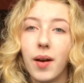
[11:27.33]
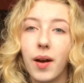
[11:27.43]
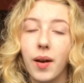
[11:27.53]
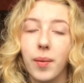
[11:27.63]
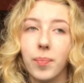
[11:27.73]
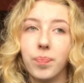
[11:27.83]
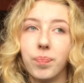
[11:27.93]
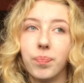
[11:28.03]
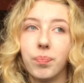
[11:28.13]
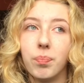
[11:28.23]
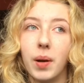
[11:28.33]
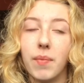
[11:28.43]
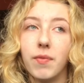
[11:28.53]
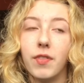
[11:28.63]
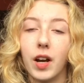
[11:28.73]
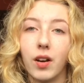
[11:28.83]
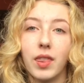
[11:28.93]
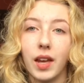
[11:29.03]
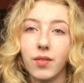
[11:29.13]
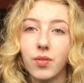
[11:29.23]
but I'm very
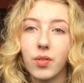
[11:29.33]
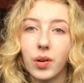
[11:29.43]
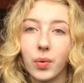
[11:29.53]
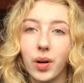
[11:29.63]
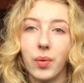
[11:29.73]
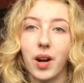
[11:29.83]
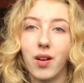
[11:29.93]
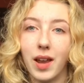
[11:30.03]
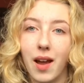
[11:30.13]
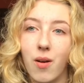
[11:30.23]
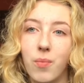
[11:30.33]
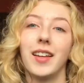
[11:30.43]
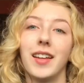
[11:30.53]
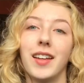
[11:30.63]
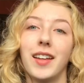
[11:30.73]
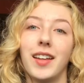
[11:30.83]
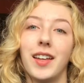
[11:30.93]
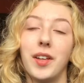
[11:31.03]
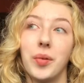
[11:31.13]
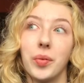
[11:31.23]
thankful for where we are now.
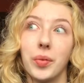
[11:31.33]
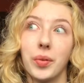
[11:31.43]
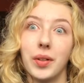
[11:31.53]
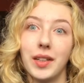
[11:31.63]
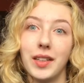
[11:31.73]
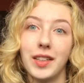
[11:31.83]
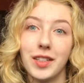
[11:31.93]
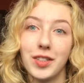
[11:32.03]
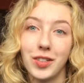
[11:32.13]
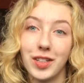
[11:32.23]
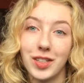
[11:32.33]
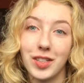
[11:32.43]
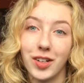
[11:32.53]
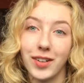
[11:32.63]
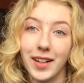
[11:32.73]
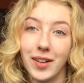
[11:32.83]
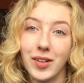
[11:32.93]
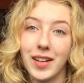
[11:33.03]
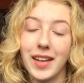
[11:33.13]
He really enjoyed his turnout.